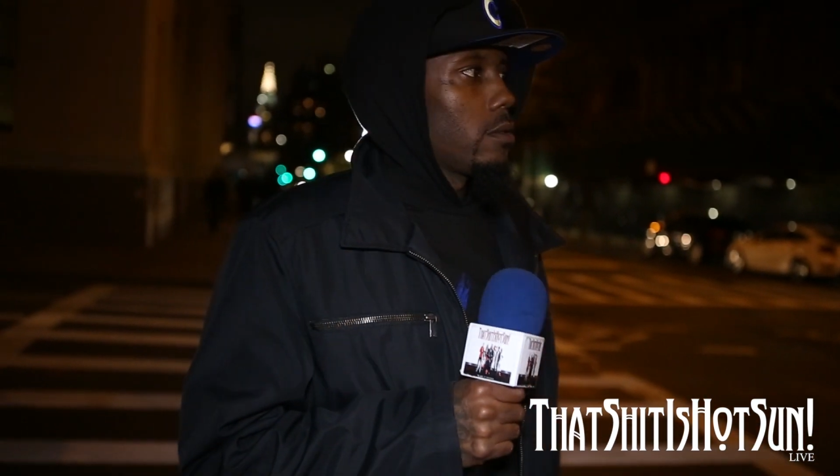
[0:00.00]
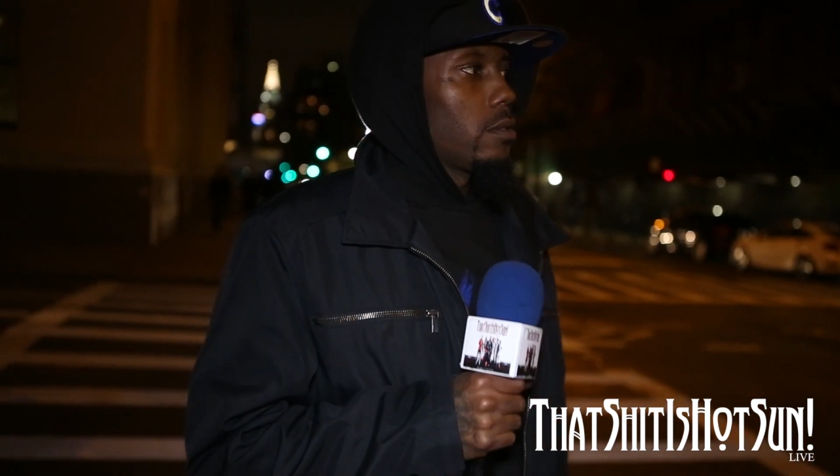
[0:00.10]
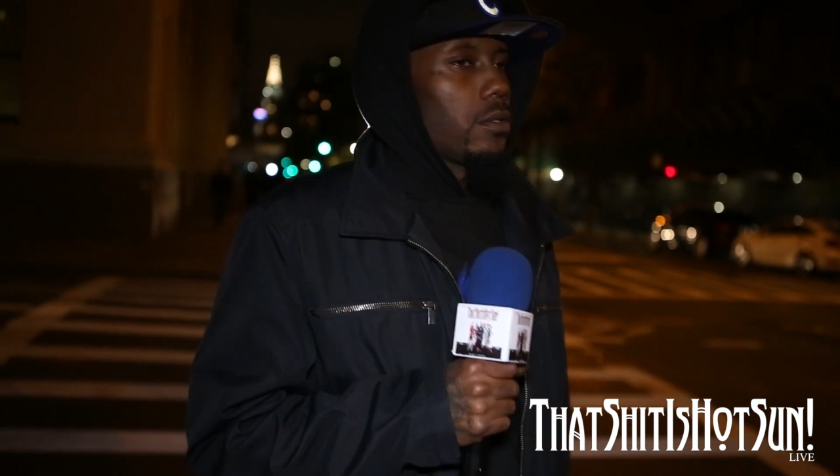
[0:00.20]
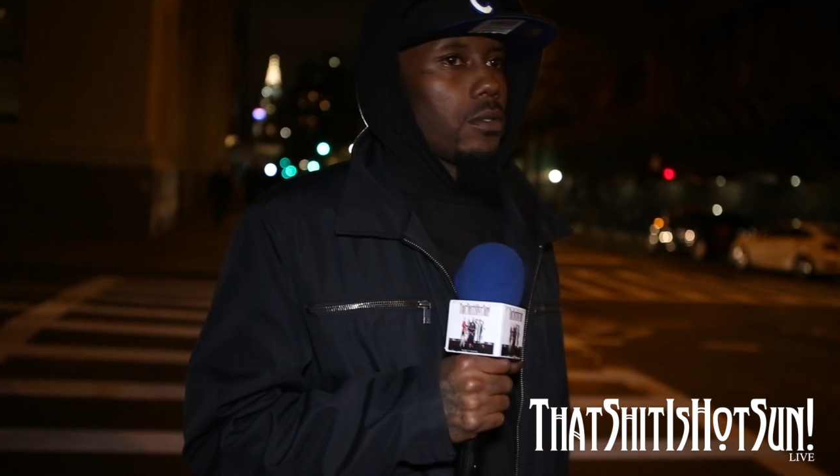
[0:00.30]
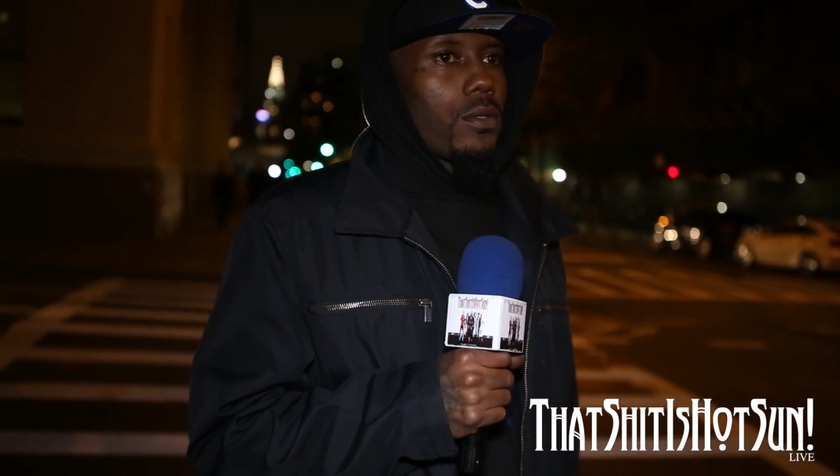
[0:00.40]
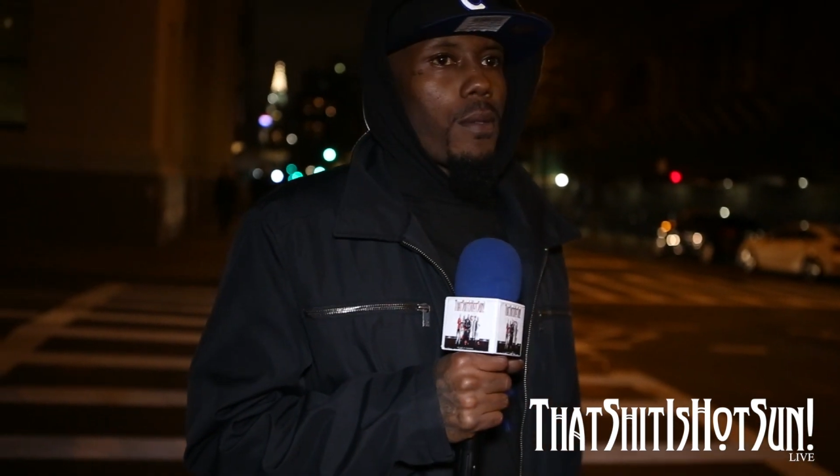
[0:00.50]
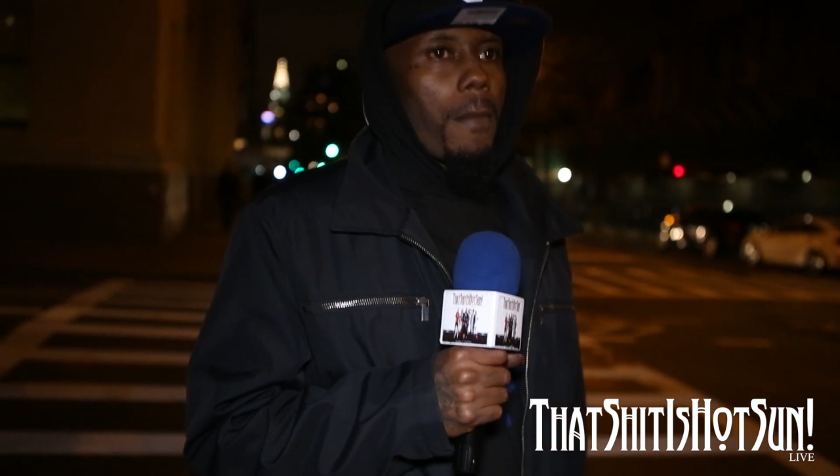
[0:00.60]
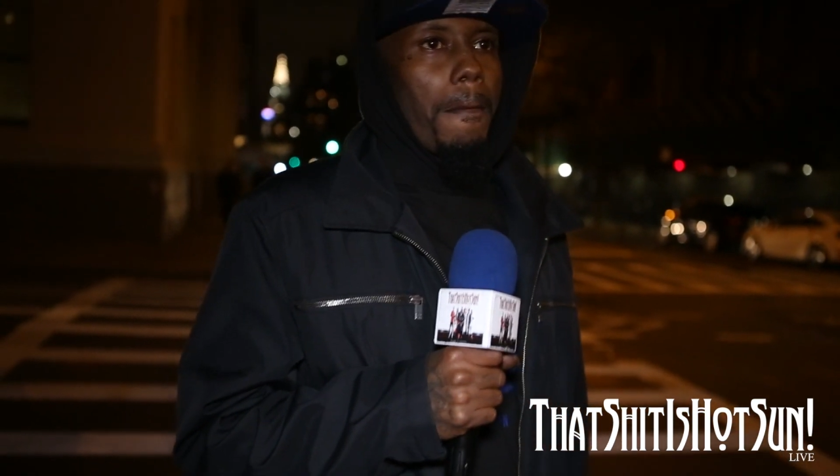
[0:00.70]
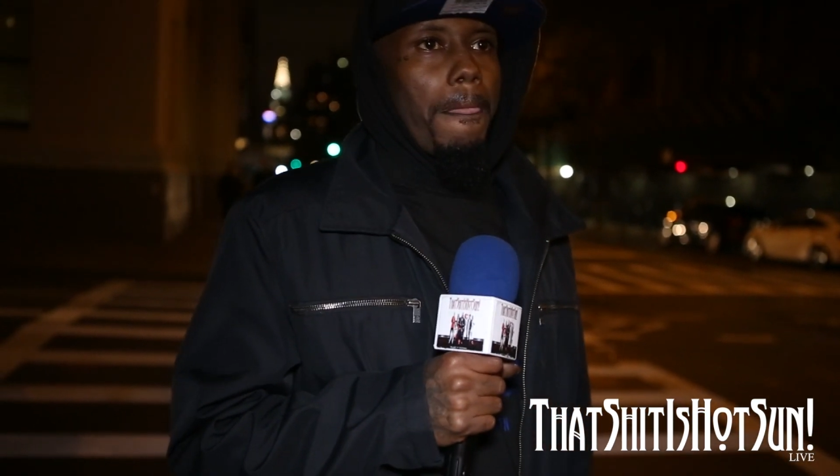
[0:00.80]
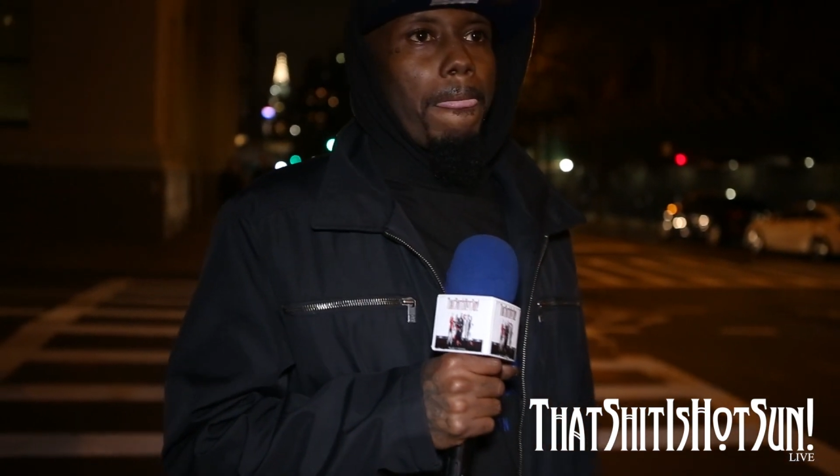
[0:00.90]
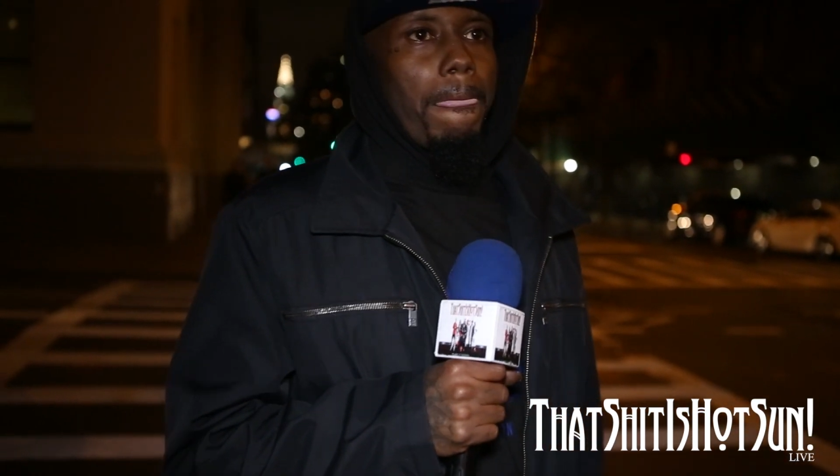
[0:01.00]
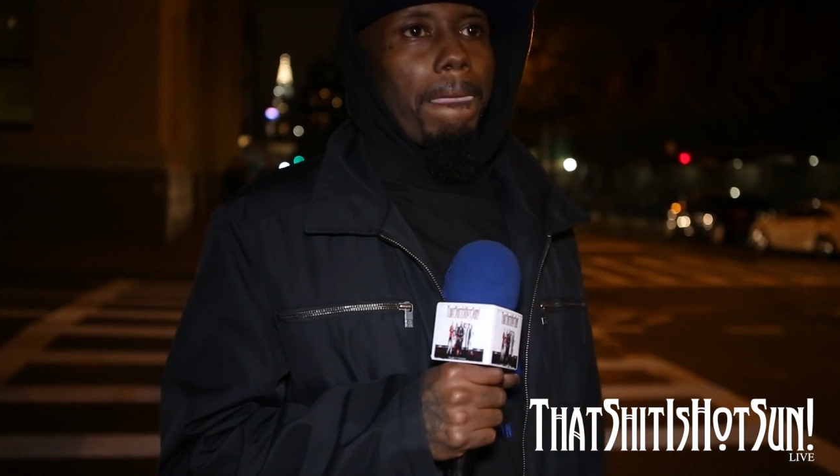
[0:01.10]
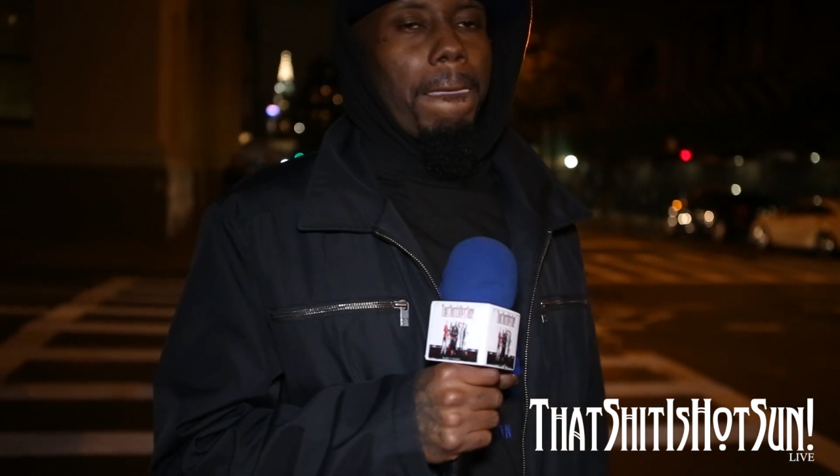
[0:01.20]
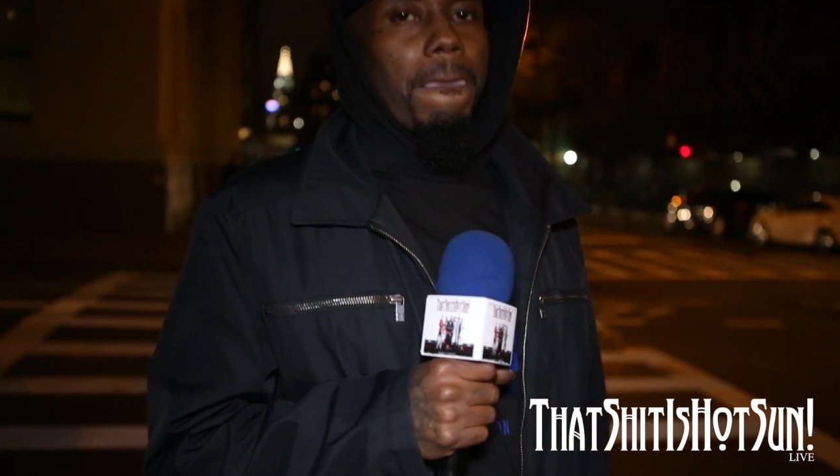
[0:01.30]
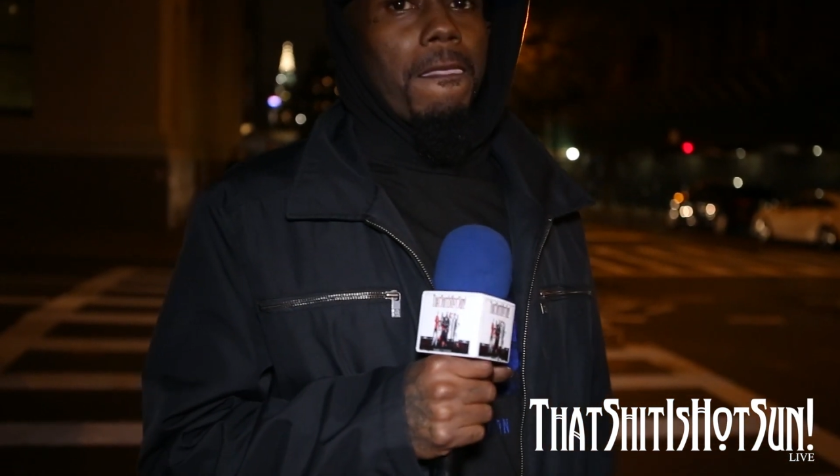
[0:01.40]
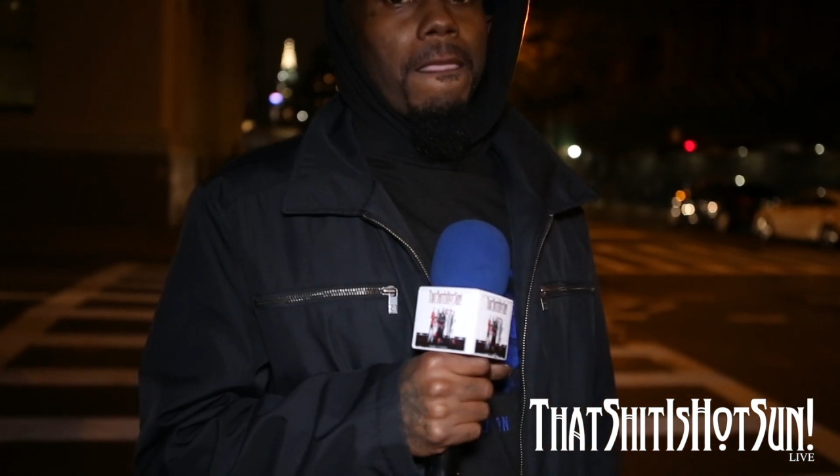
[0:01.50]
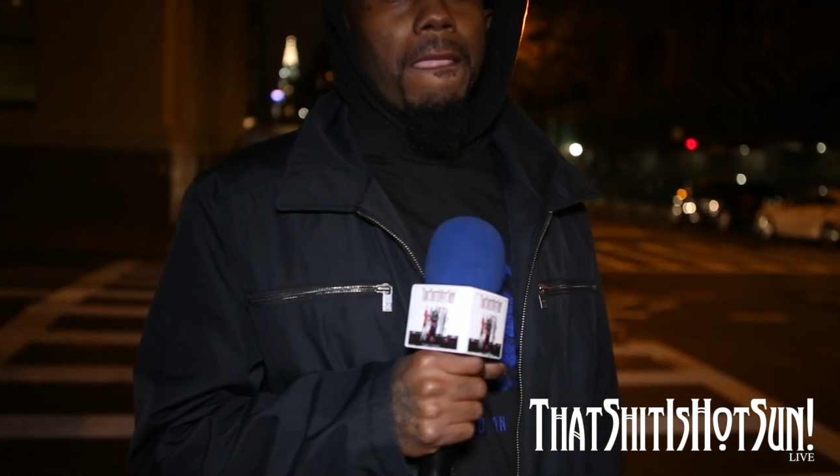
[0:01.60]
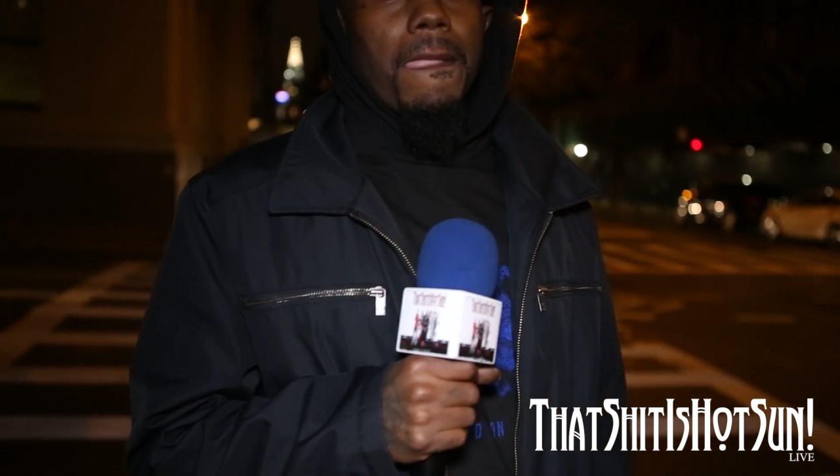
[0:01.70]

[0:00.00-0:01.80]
Because I seen you, you, you was up in his